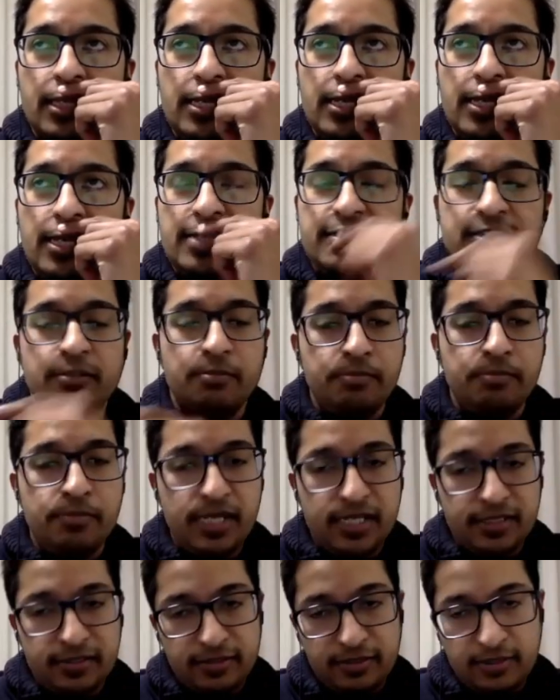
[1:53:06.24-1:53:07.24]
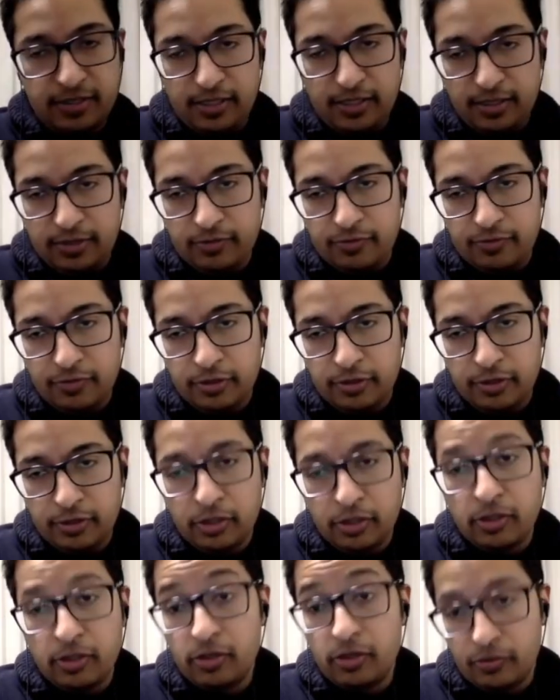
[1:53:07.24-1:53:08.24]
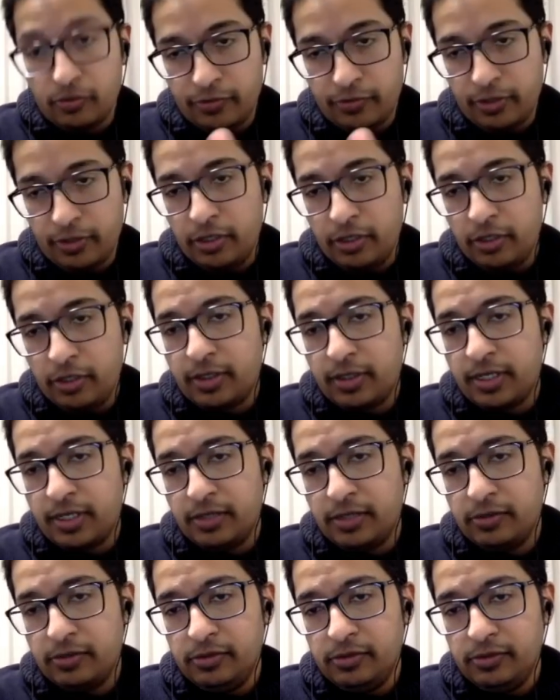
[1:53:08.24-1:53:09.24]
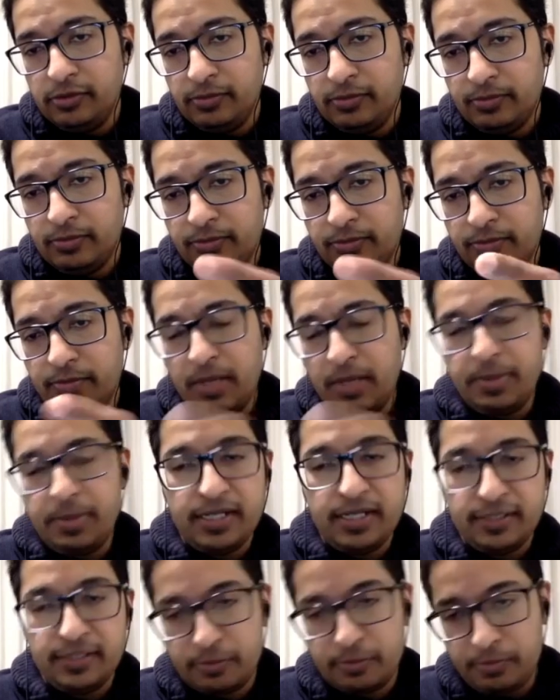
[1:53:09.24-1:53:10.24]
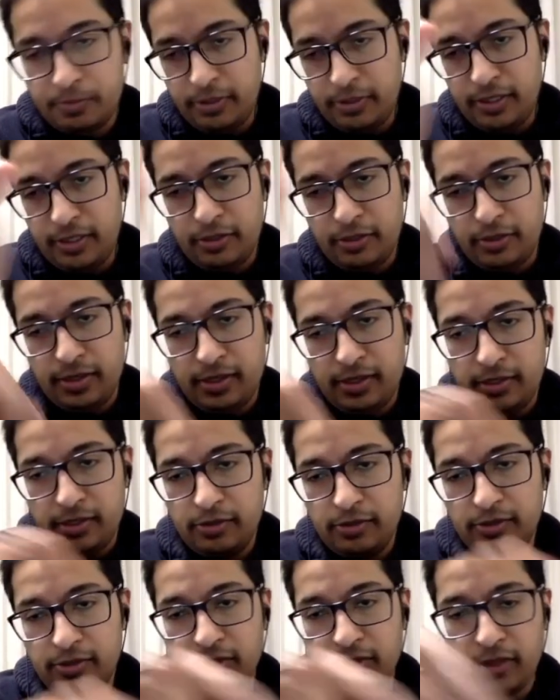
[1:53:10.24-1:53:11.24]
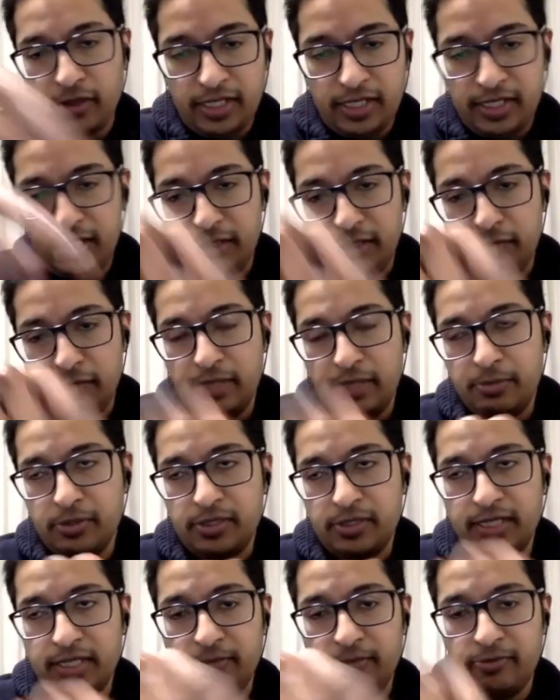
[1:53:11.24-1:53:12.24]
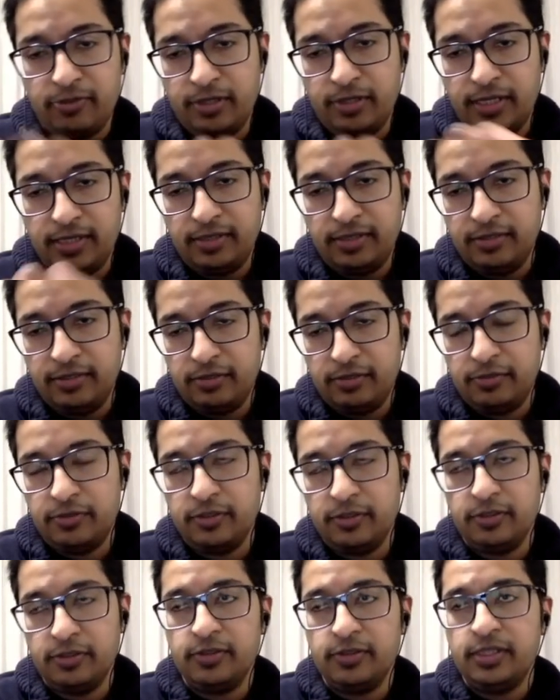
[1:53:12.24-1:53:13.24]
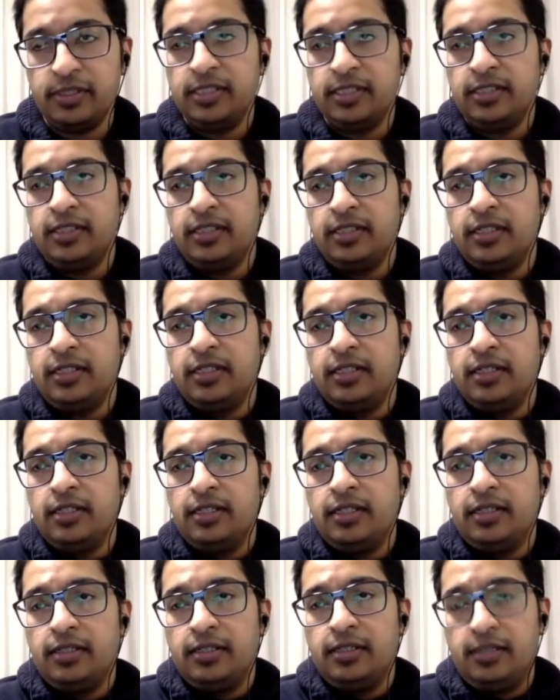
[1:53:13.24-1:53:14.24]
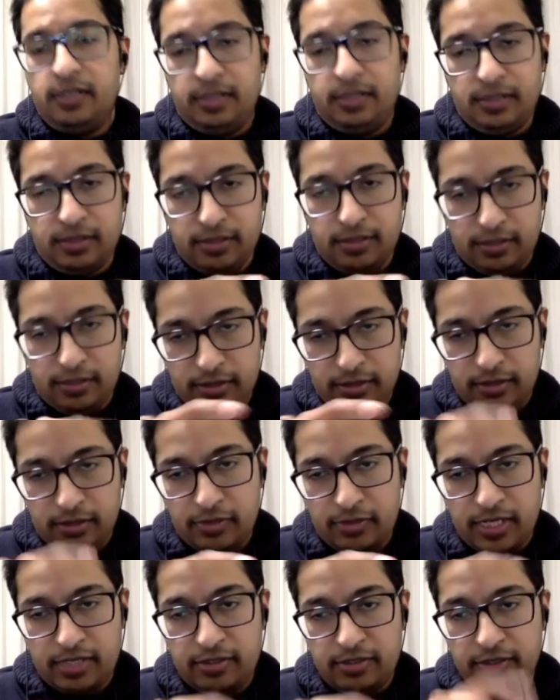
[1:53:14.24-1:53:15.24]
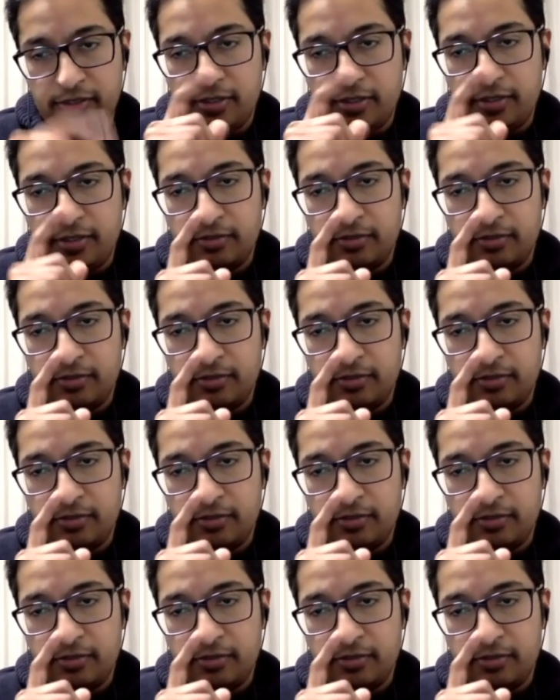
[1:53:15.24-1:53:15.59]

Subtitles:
it's a mixed thing for your Rahu. Maybe I'll just put it on to the screen here one more time for others to follow the Rasi chart.